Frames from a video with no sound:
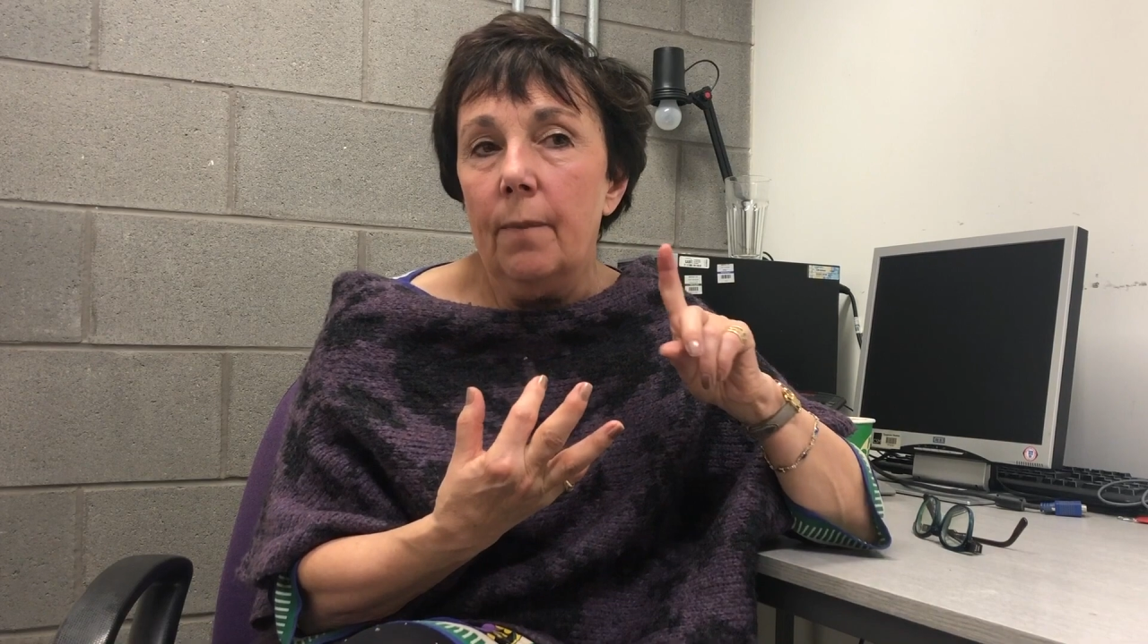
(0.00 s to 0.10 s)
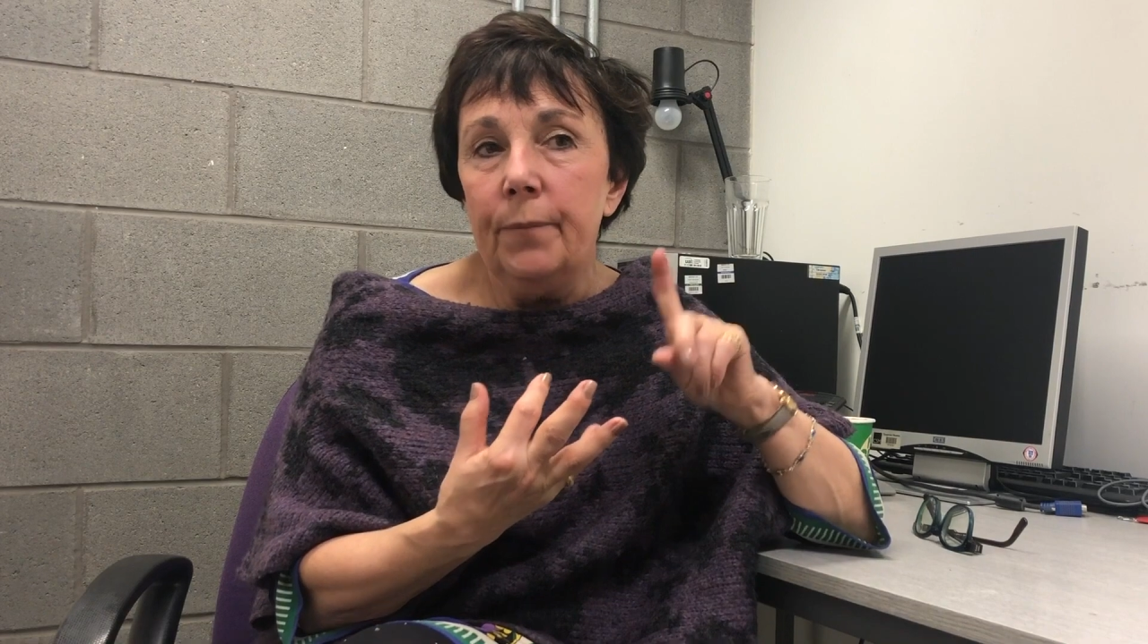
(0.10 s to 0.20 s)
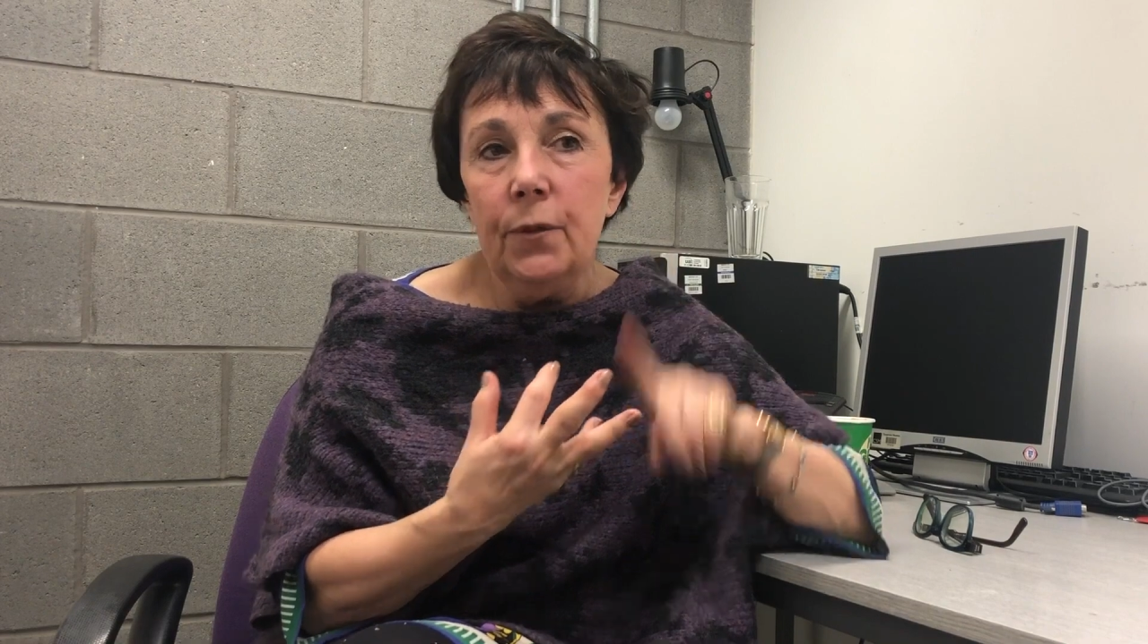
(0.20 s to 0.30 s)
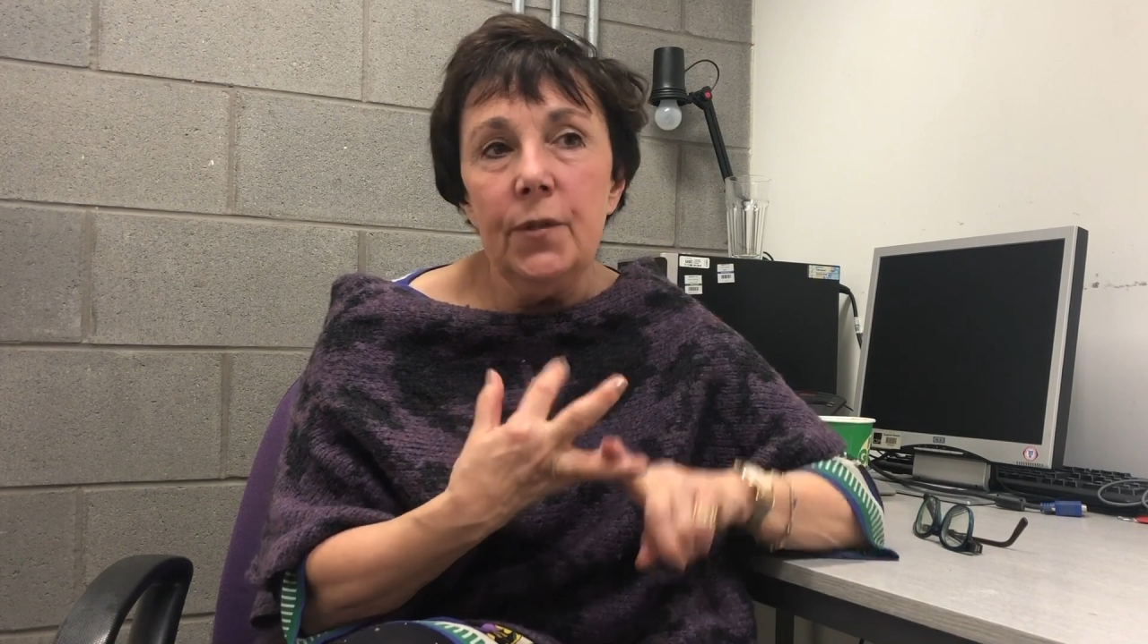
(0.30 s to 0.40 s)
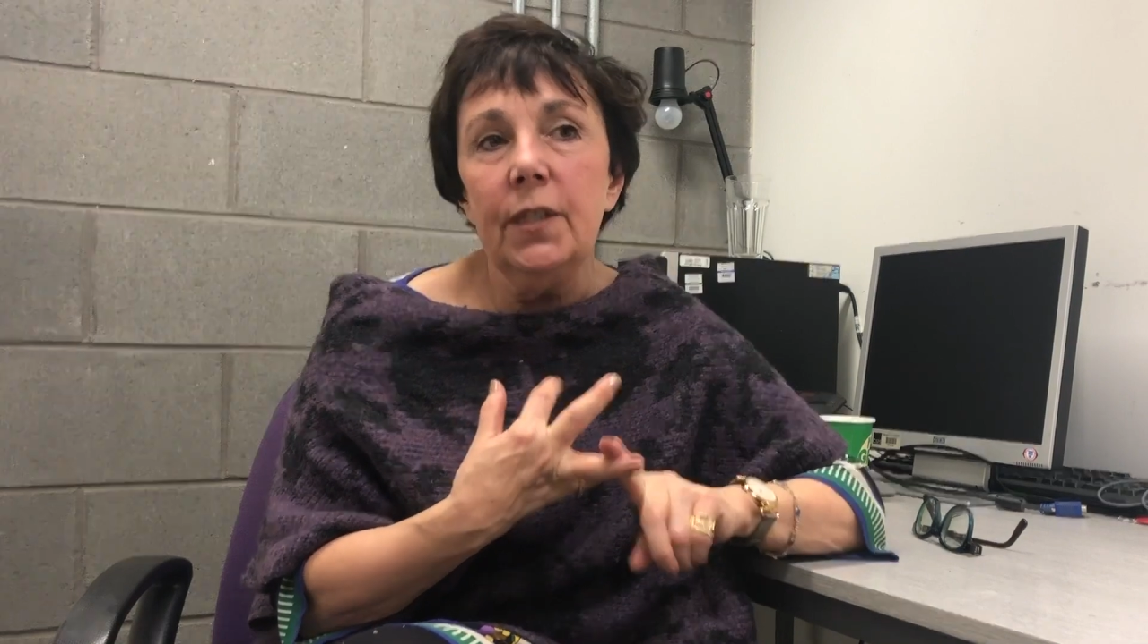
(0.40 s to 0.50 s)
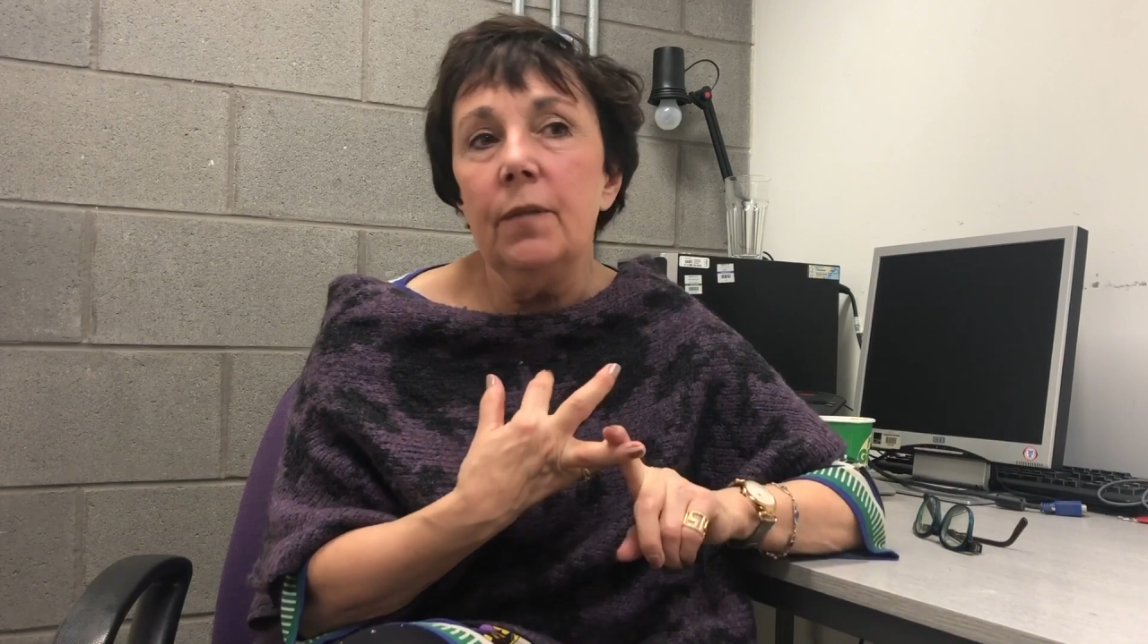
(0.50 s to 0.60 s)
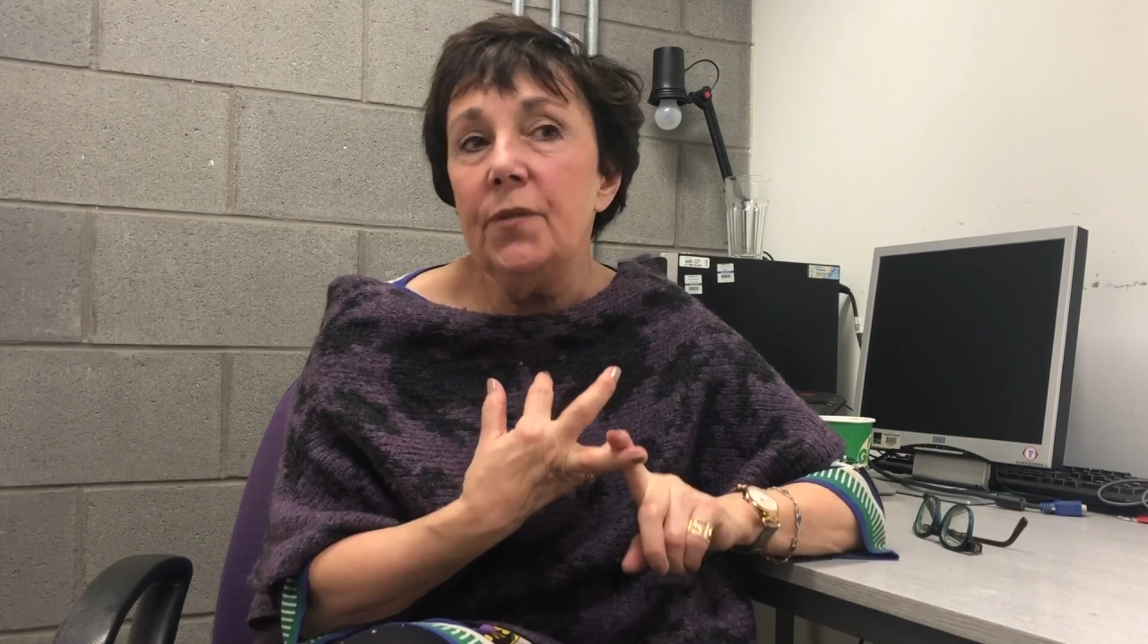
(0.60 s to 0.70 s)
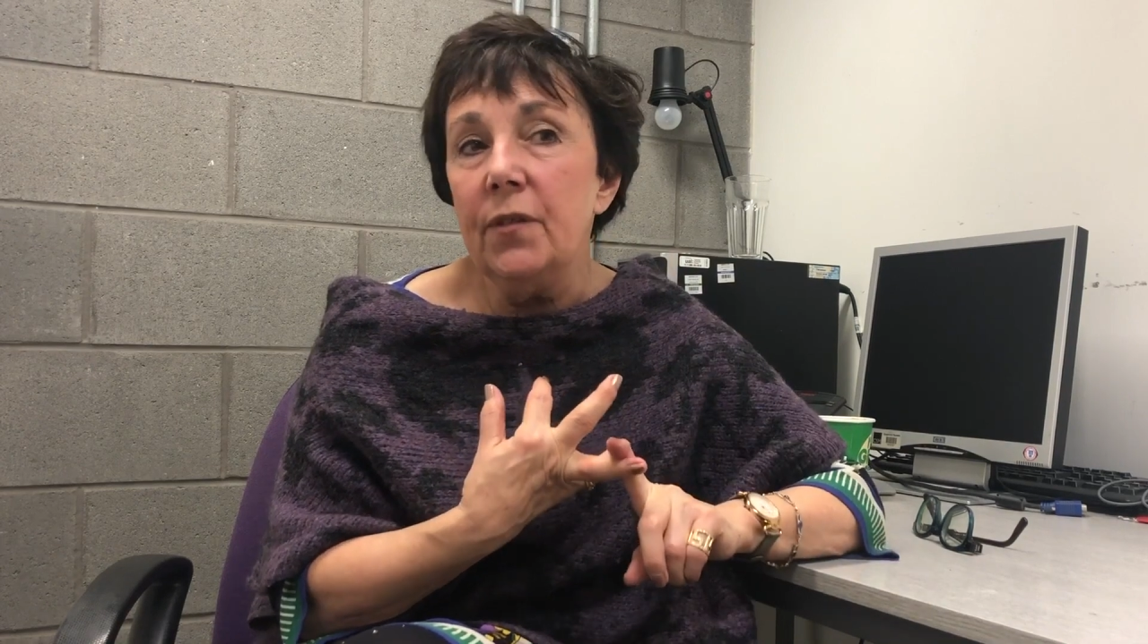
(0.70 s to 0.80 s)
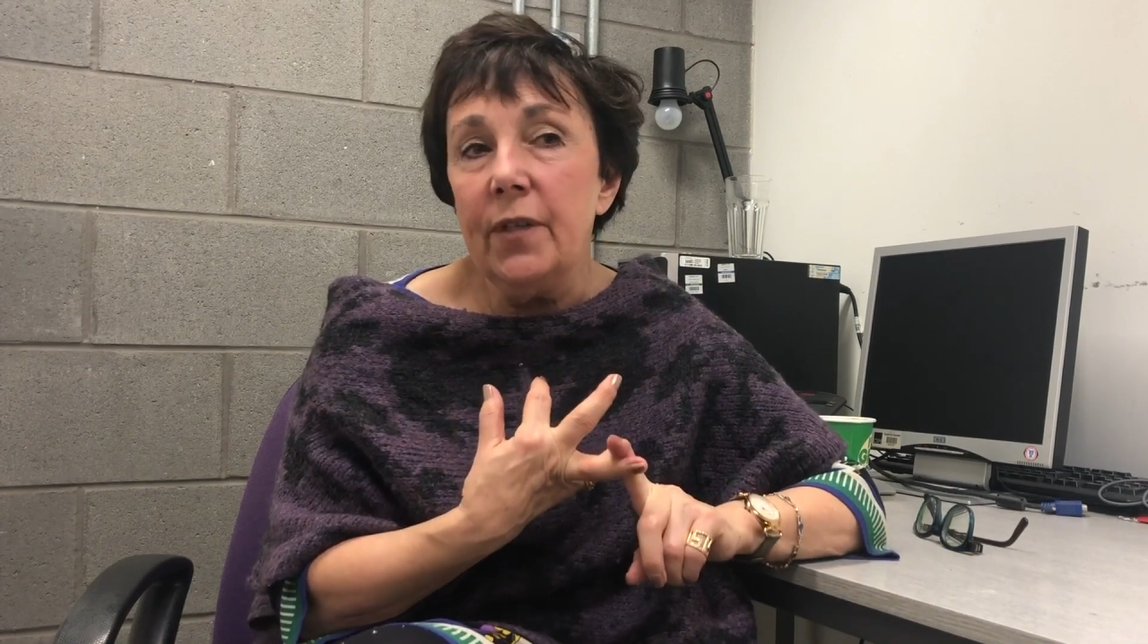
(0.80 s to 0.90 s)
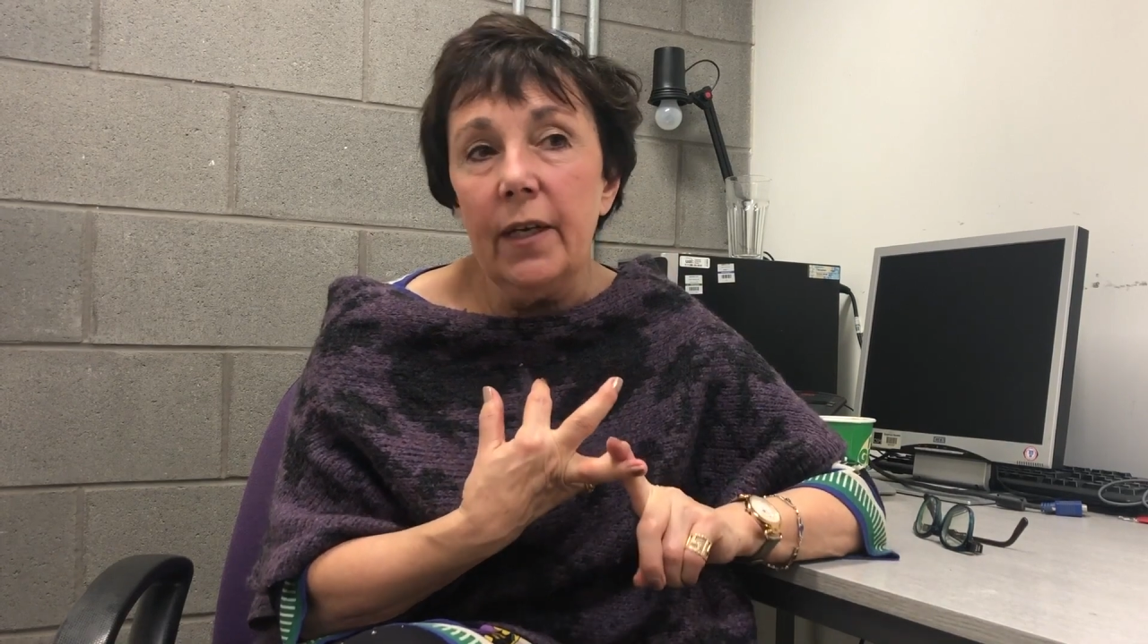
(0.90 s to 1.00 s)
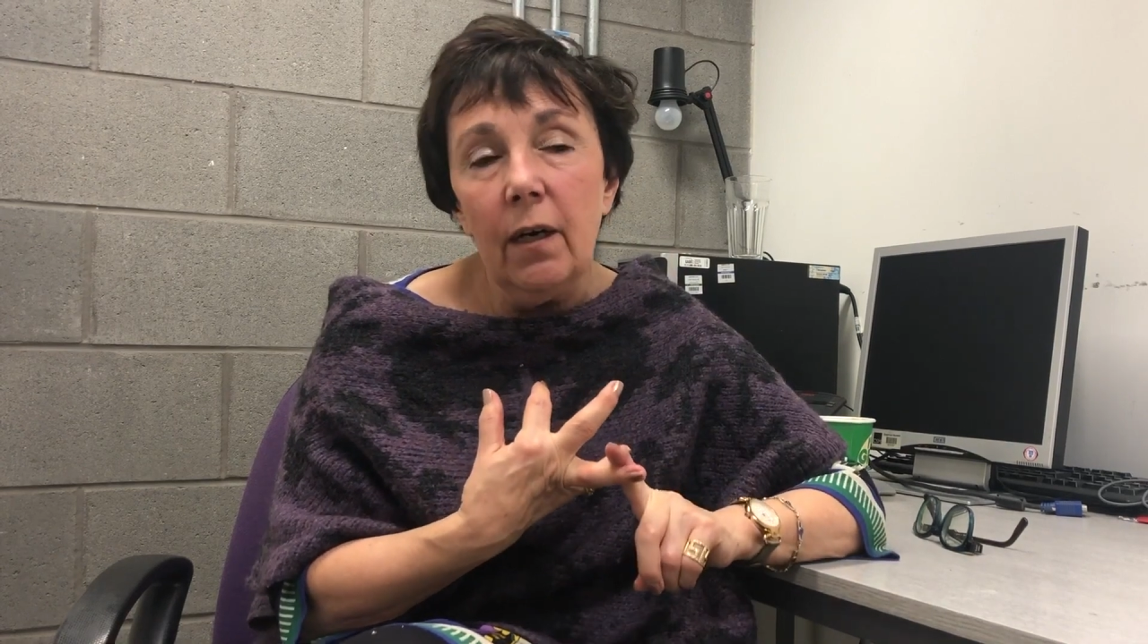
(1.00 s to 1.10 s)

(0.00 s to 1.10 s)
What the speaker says: and their